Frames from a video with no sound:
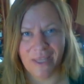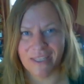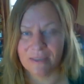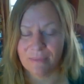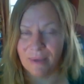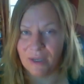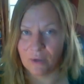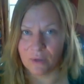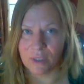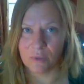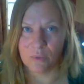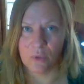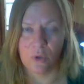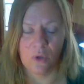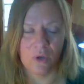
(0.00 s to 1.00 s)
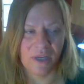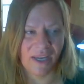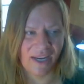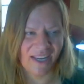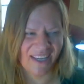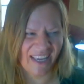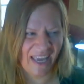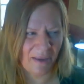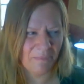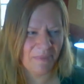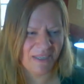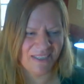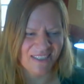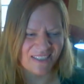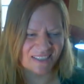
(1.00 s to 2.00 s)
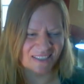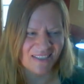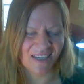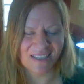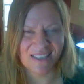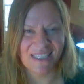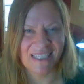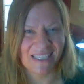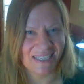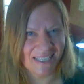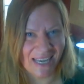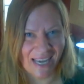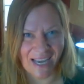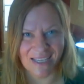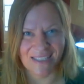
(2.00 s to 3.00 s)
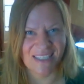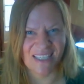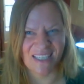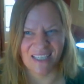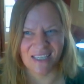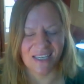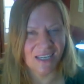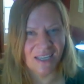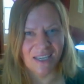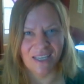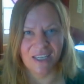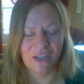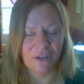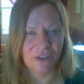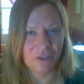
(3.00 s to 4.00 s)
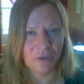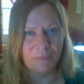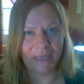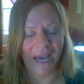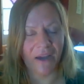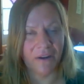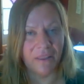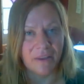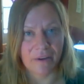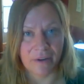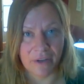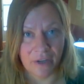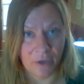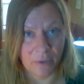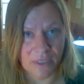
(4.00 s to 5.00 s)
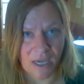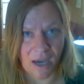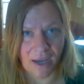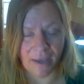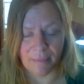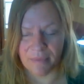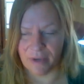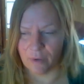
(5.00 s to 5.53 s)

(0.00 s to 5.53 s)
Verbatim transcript: That's my only rule. It, it can't be disgusting and nasty, and you know, you'll be out of there in no time.